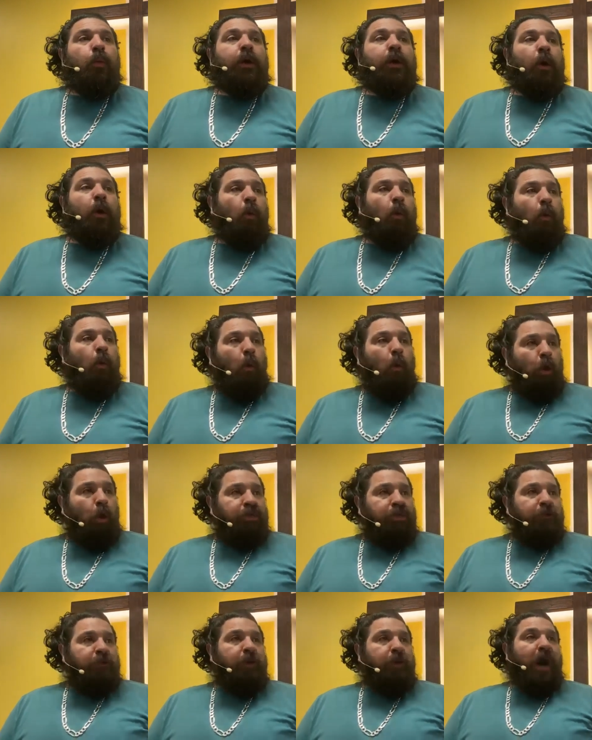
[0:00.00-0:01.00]
We don't
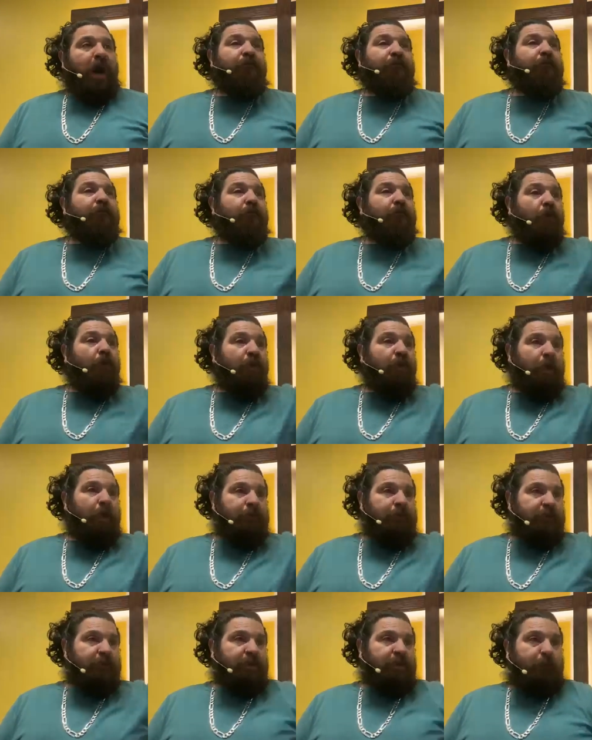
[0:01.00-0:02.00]
worship God for the
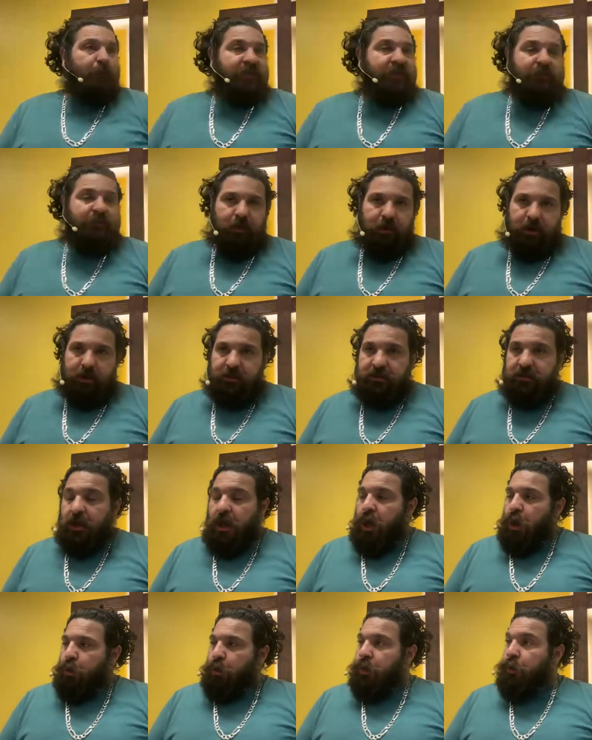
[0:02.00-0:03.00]
mountaintop experience.
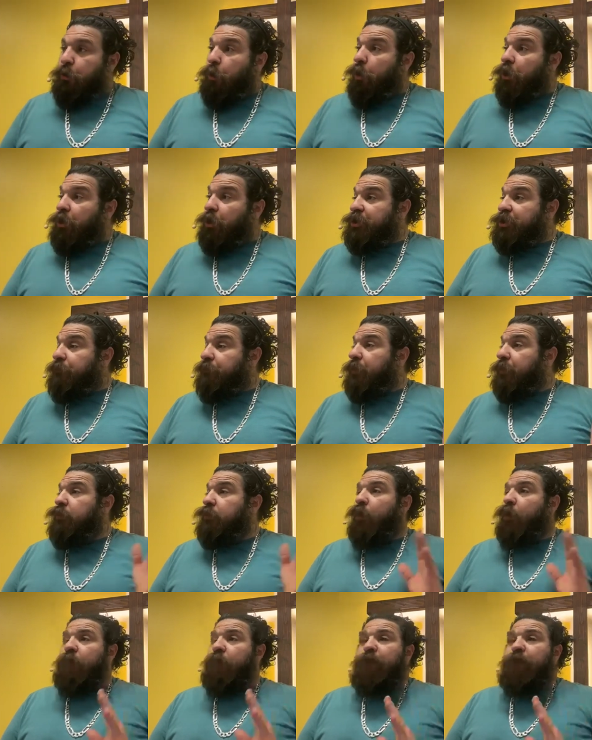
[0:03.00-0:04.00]
We worship the
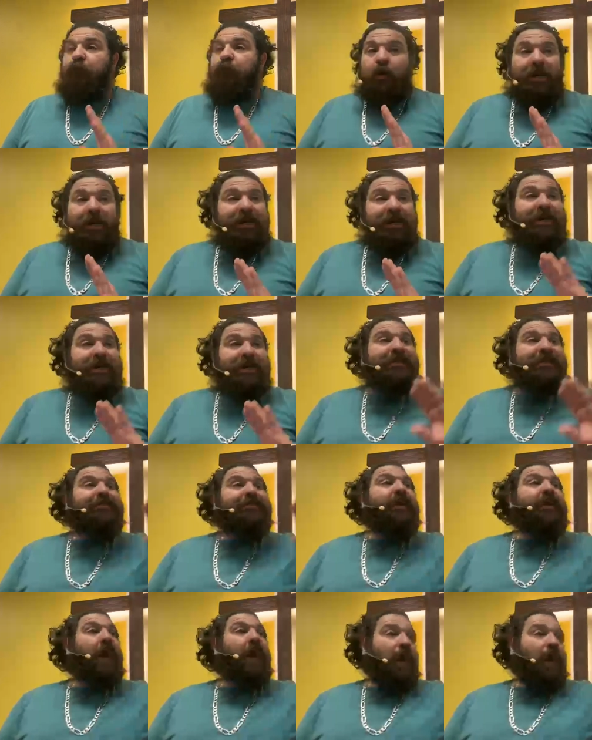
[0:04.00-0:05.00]
Lord for He is
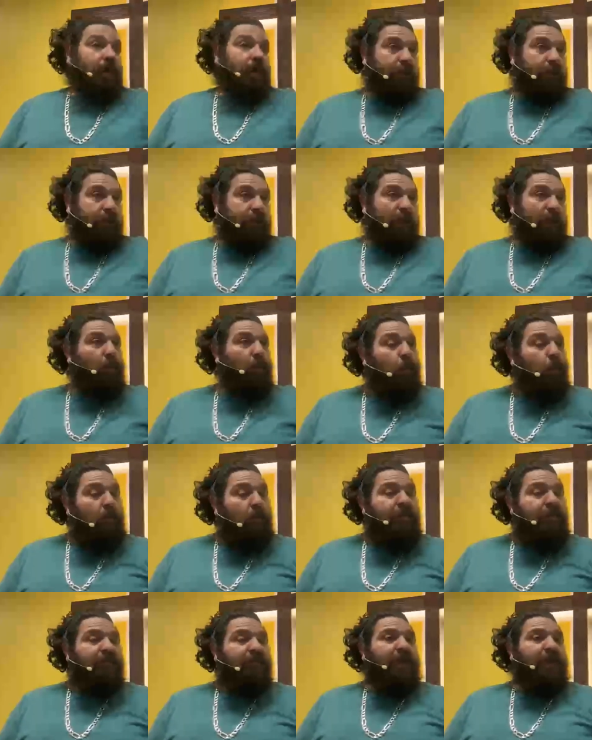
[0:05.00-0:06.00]
God and
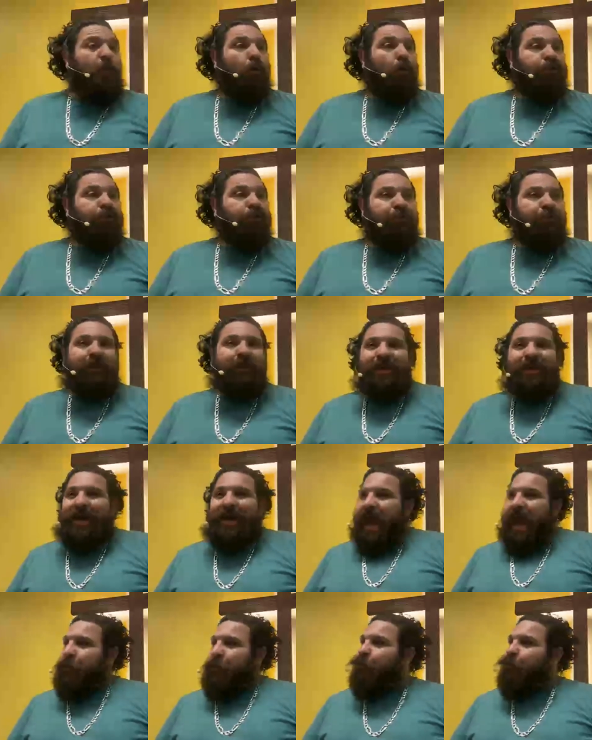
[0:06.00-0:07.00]
worthy of that worship.
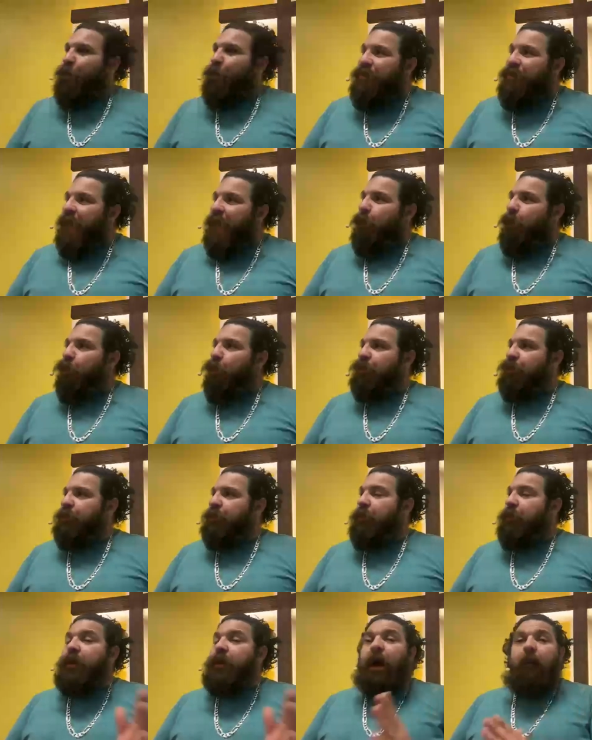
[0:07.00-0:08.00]
And with that
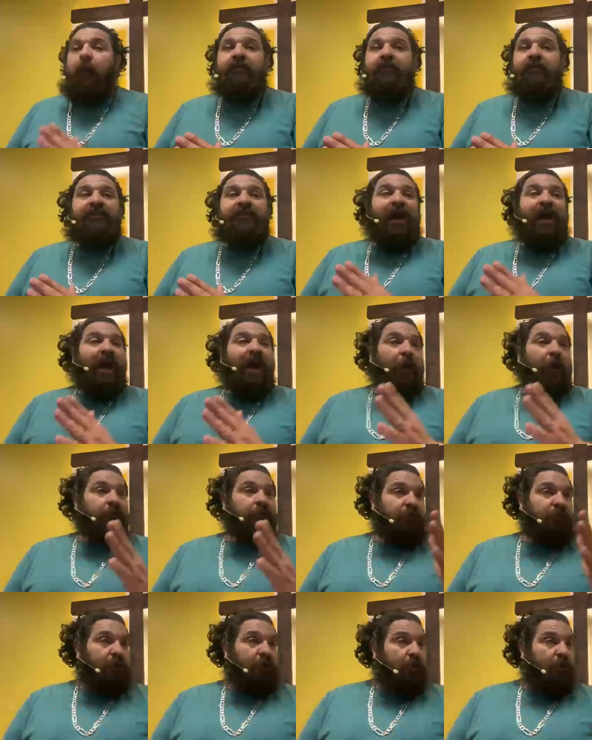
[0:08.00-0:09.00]
worship comes
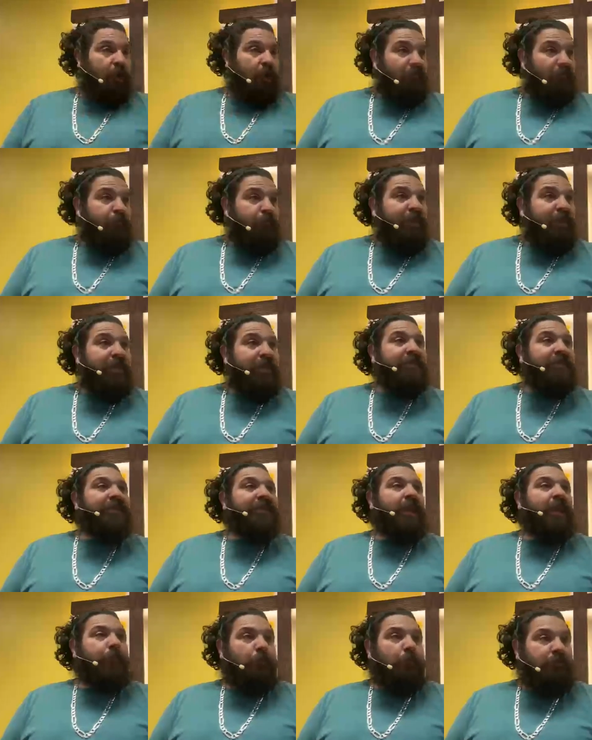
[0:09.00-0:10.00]
times of peace
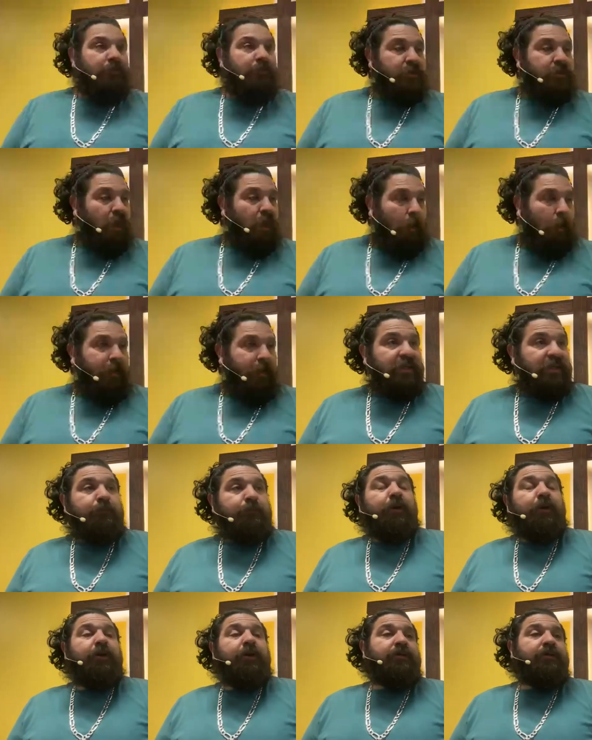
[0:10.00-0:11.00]
and mountaintop
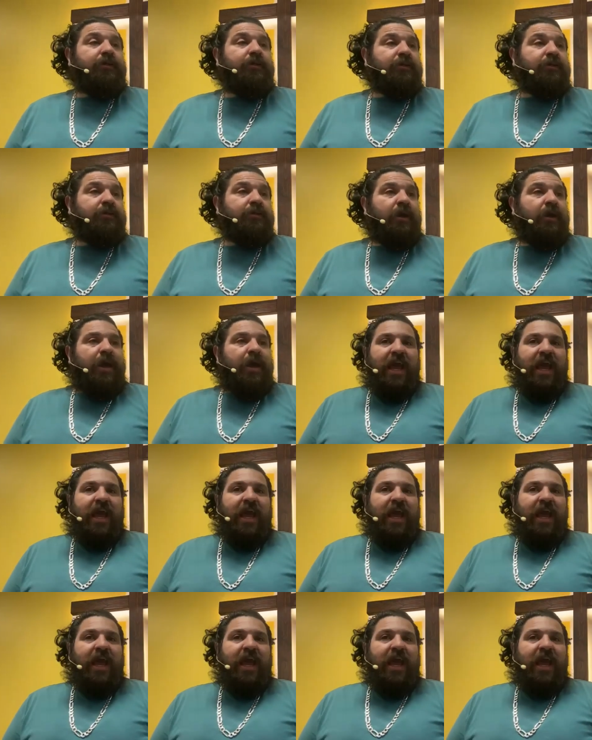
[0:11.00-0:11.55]
experiences.